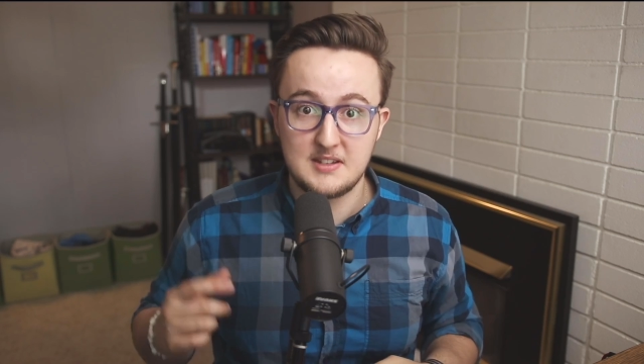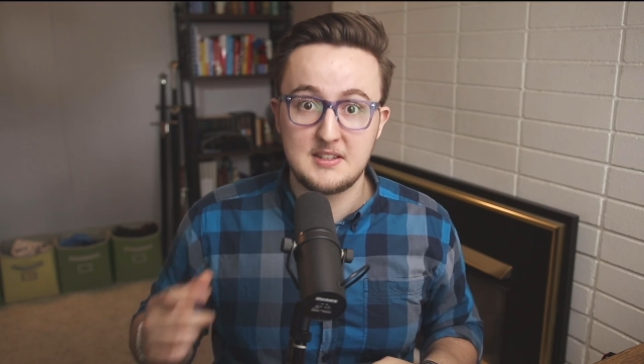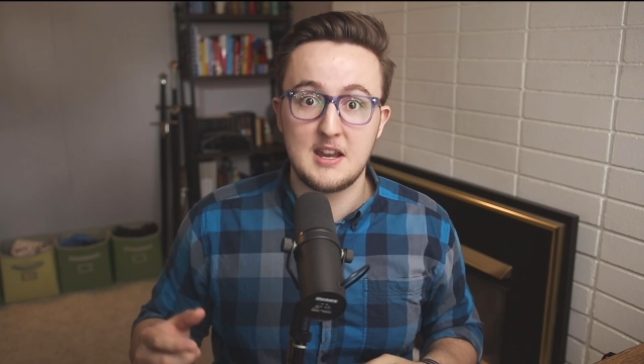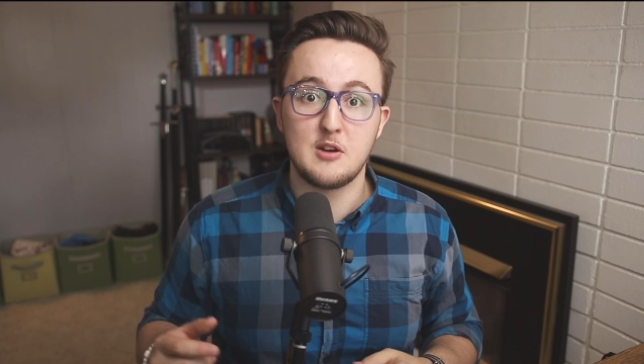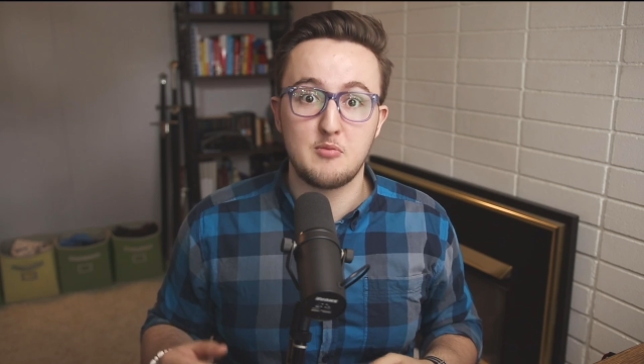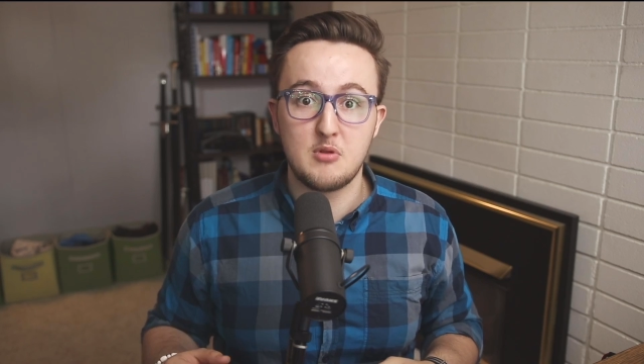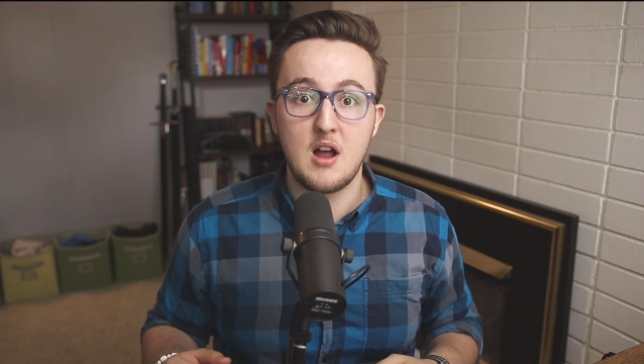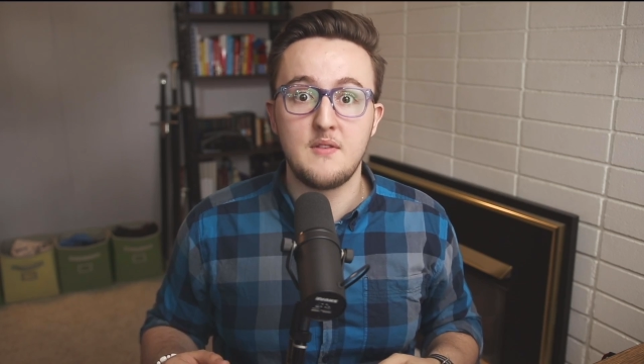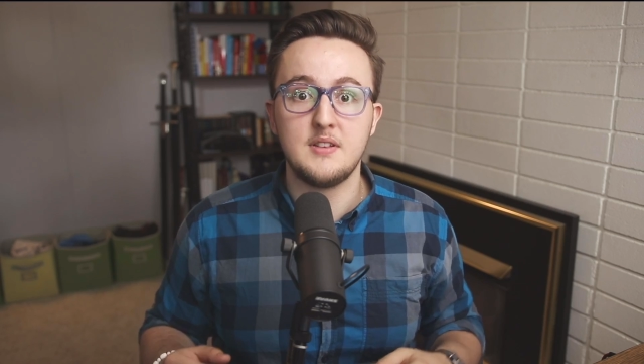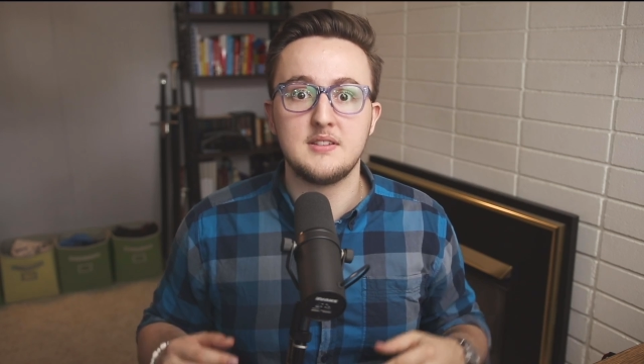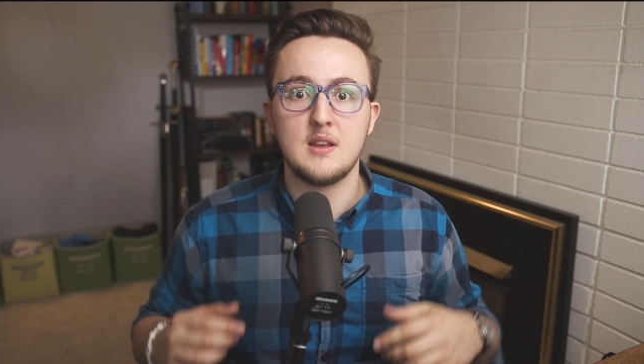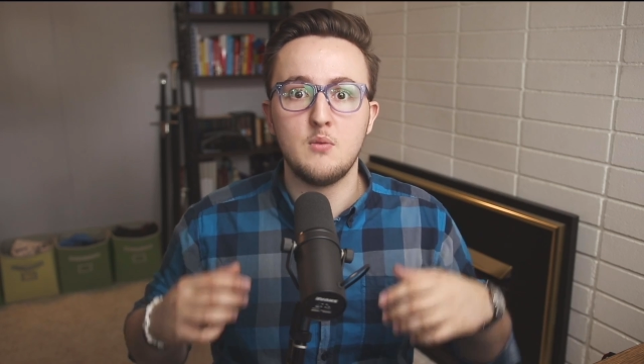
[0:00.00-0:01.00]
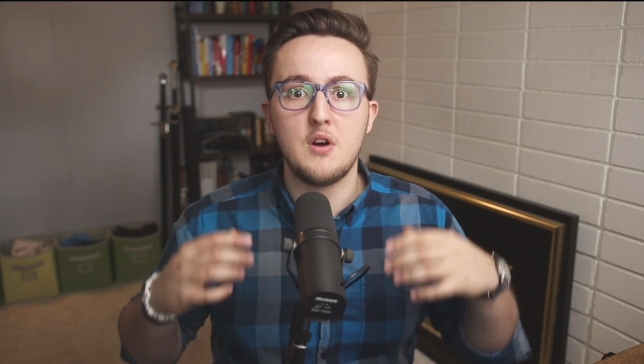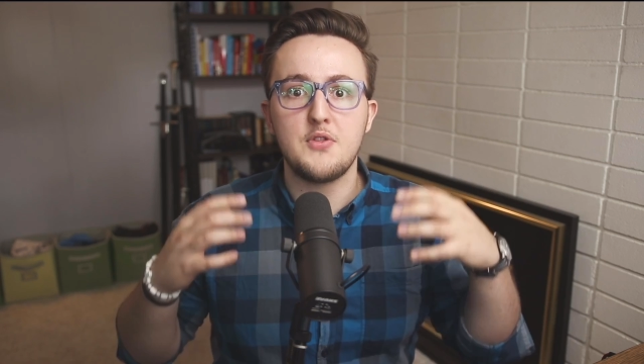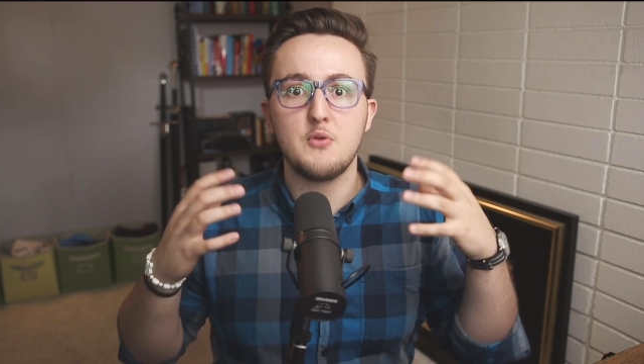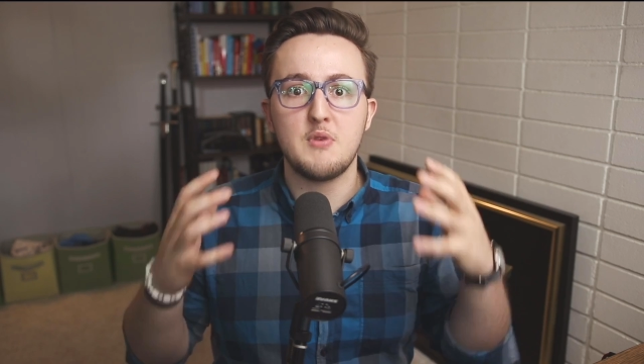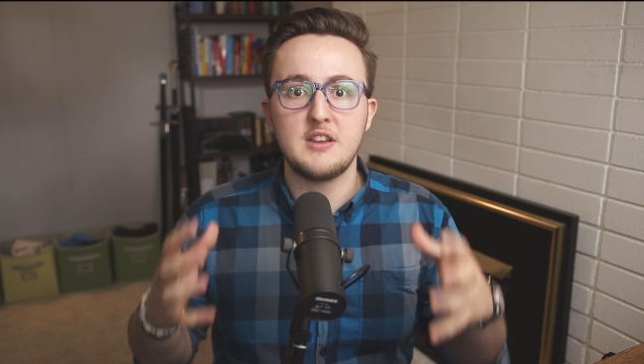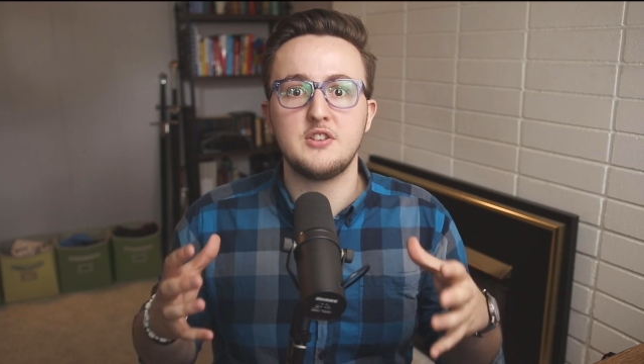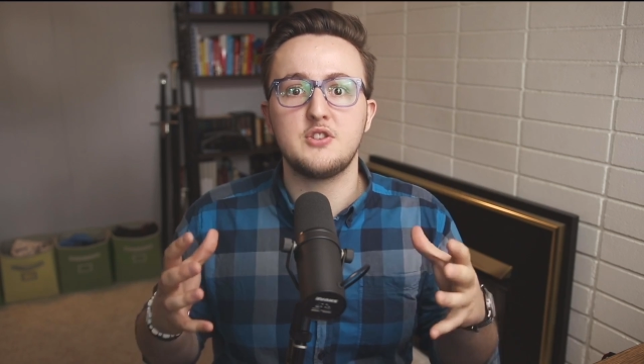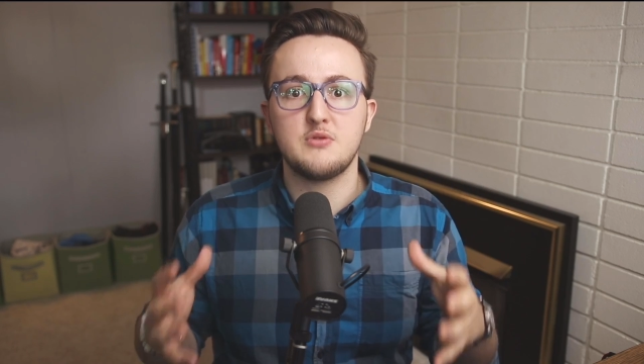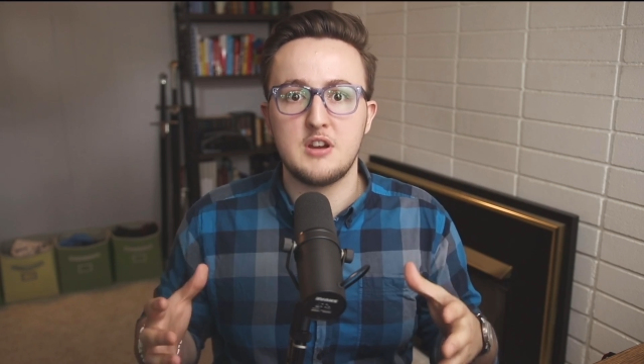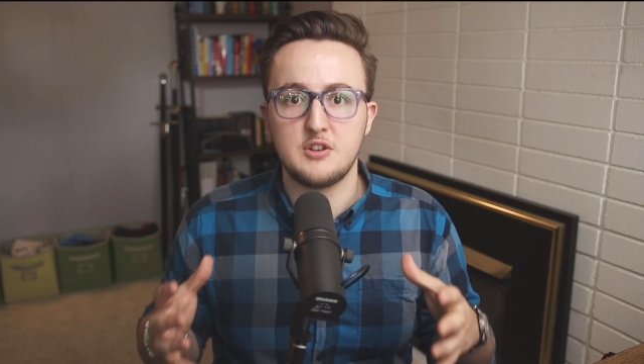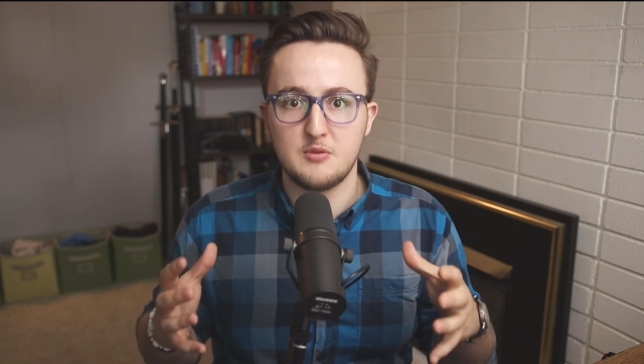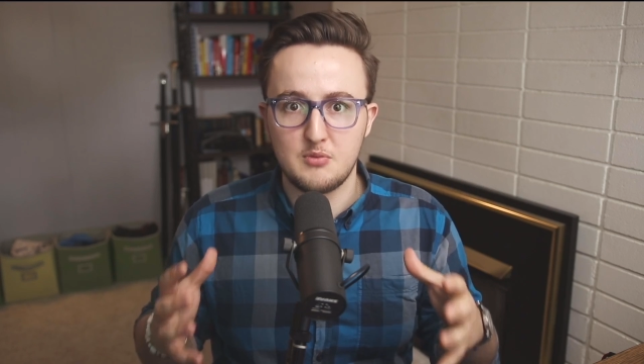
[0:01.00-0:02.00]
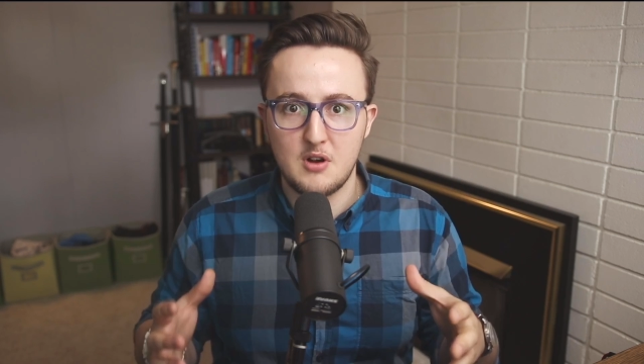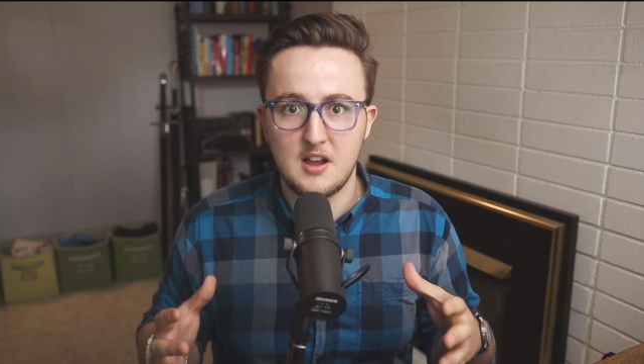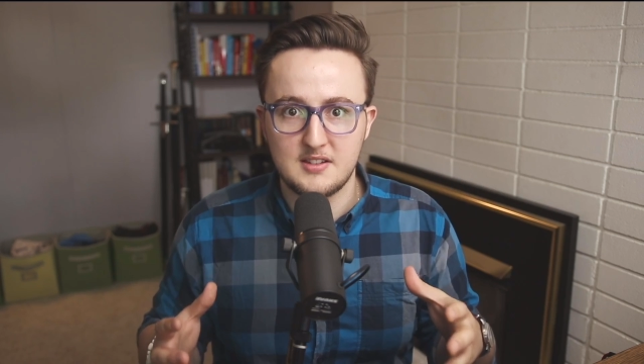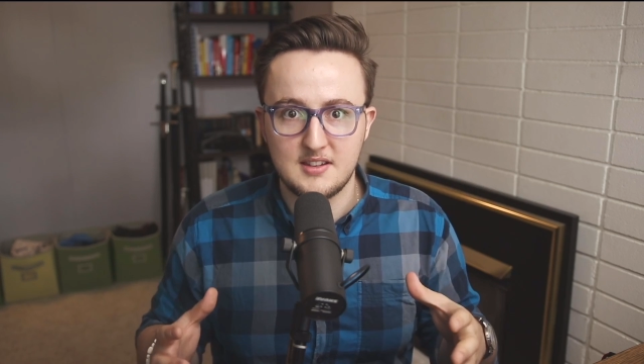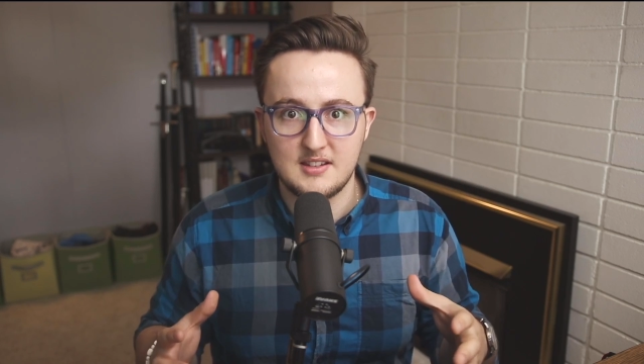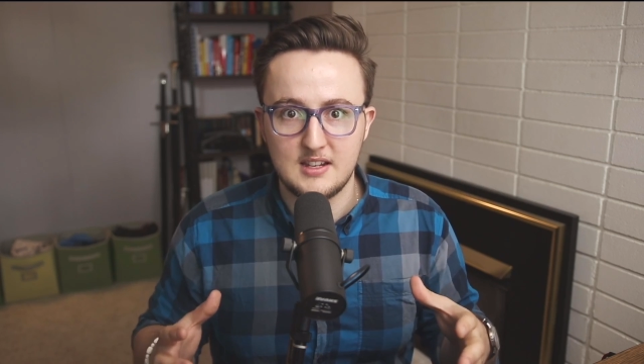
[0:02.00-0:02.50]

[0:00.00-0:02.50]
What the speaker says: state or province and what the registration process